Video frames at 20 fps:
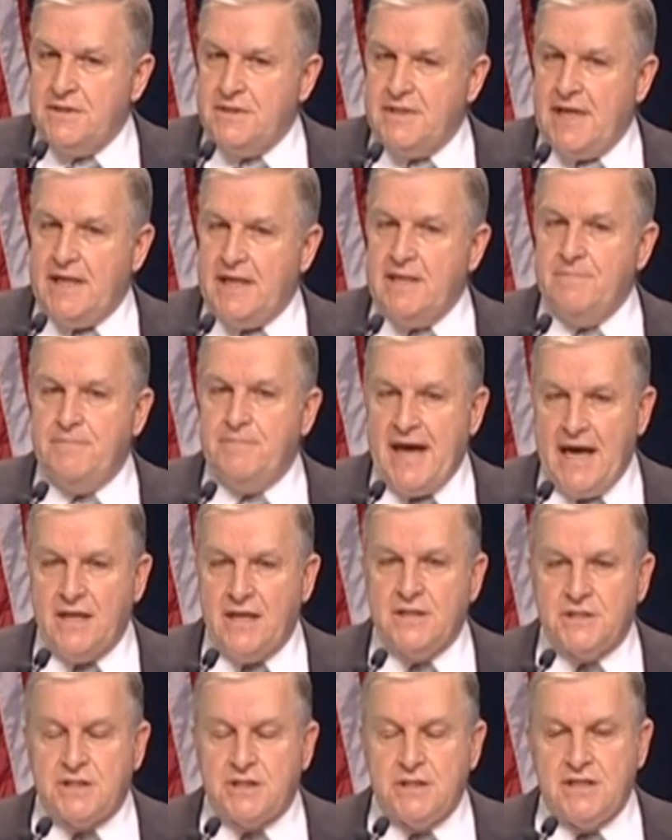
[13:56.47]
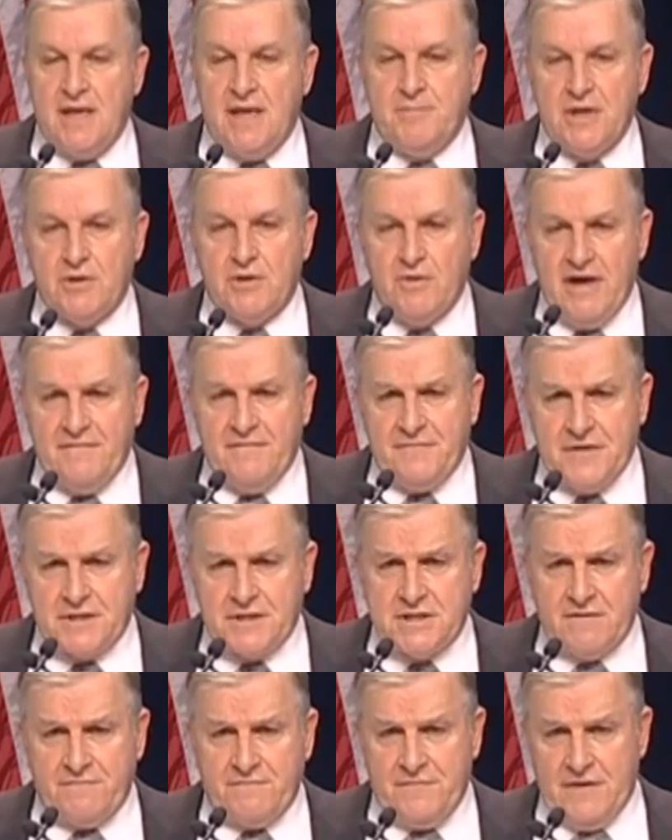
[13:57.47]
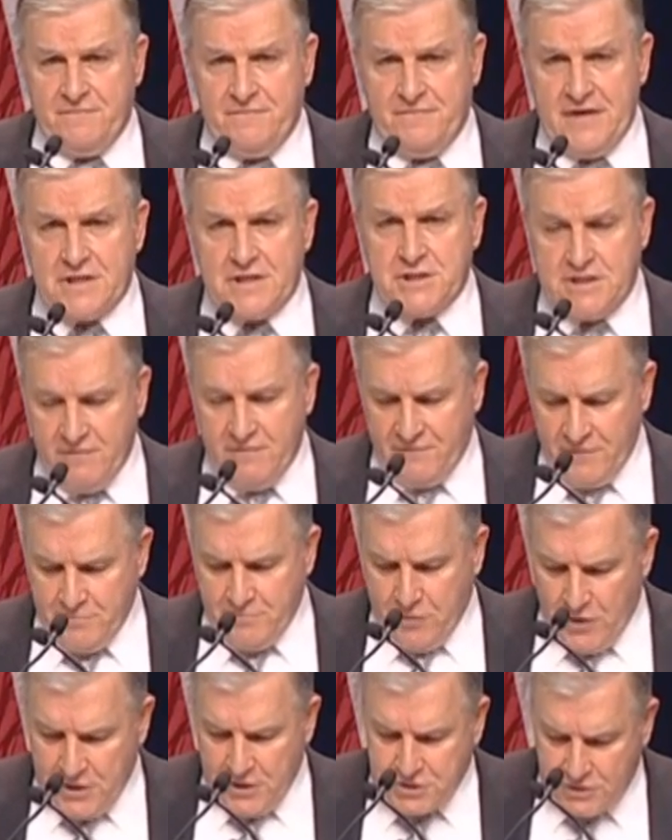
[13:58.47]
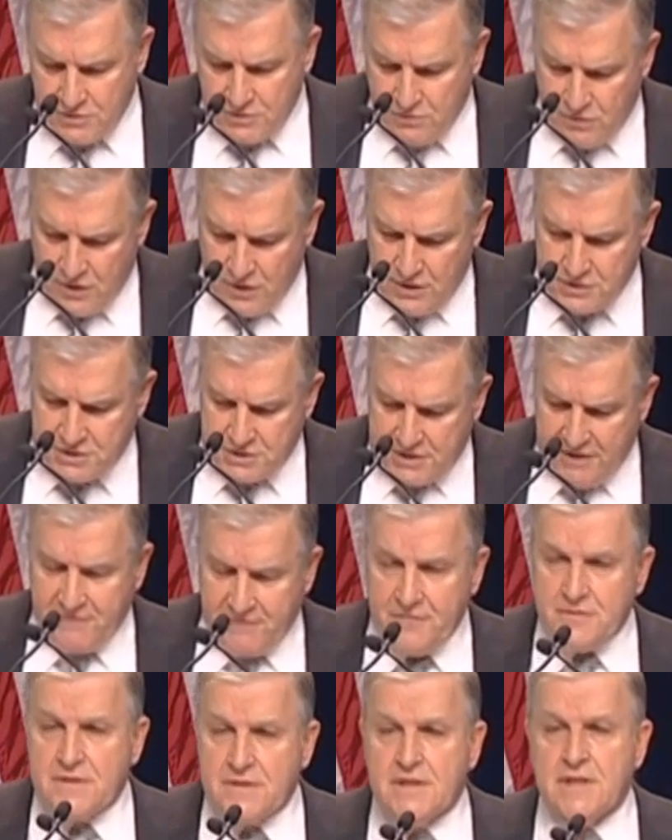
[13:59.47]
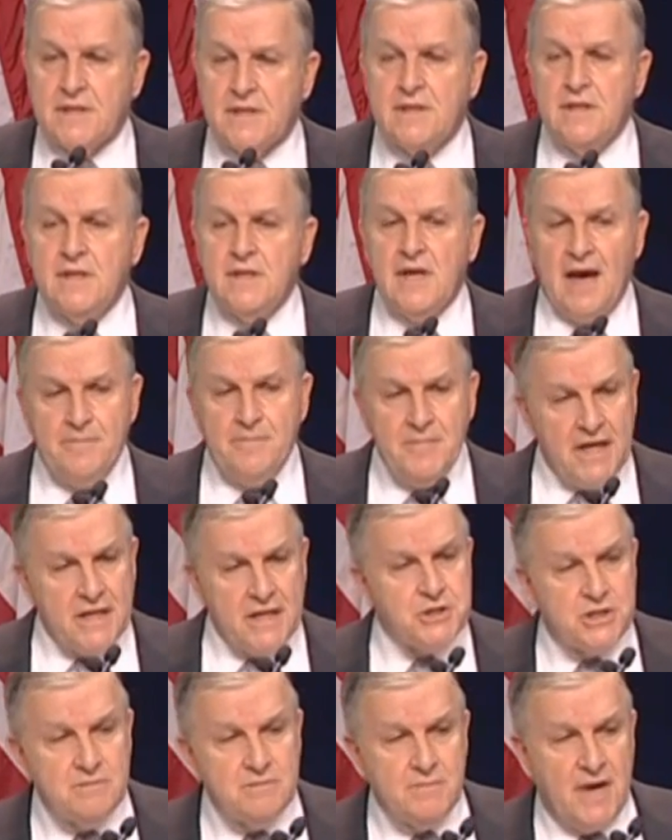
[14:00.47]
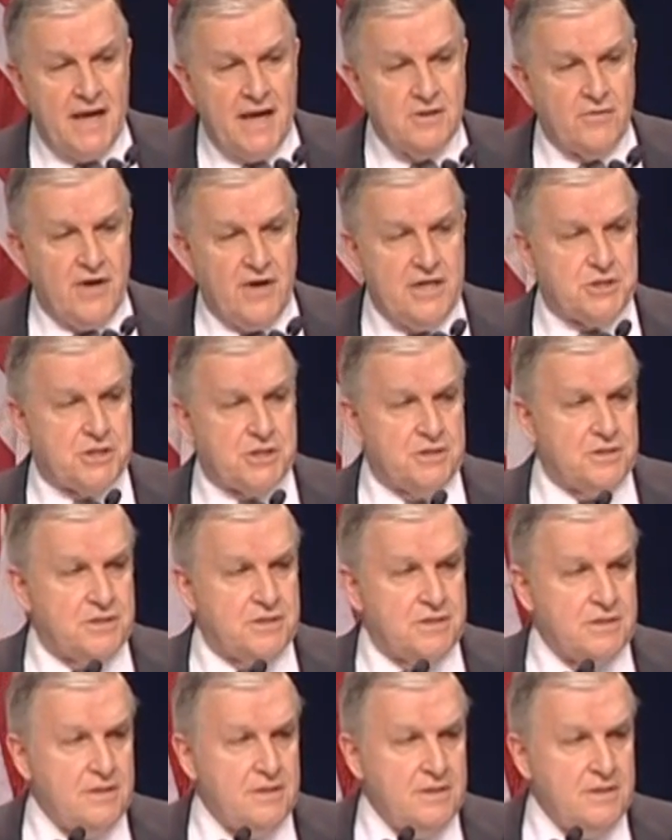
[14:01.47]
That imbalance in demographics affects different parts of the world differently. I mentioned migrations.